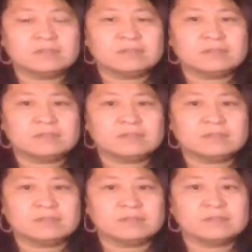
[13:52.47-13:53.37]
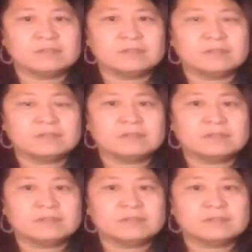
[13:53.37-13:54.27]

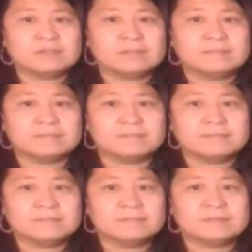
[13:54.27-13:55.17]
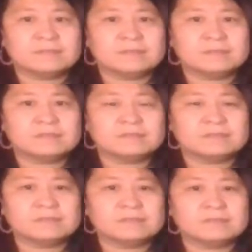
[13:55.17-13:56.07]

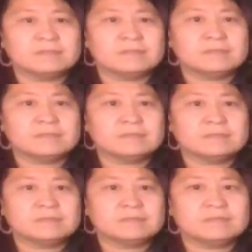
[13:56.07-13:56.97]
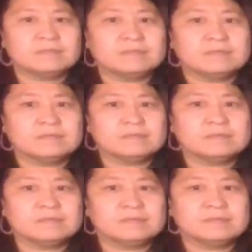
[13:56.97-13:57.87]

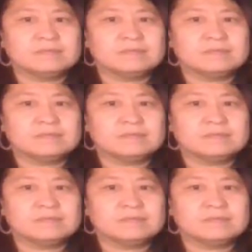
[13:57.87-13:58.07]
No words are spoken by the person on screen.